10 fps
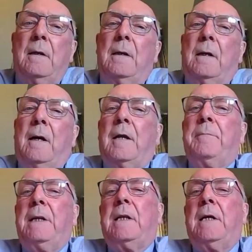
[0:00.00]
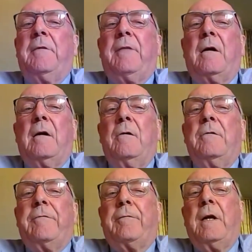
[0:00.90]
I admit them of their
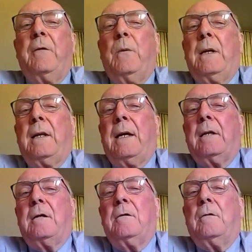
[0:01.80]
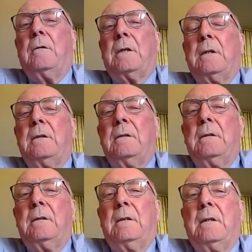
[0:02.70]
own free will and accord,
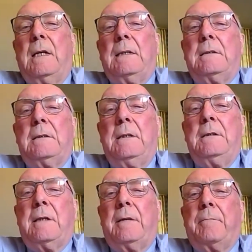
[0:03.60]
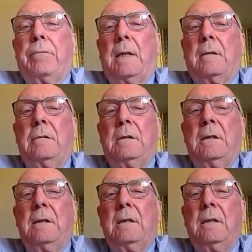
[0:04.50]
and teach them
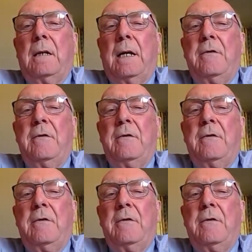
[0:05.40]
brotherhood and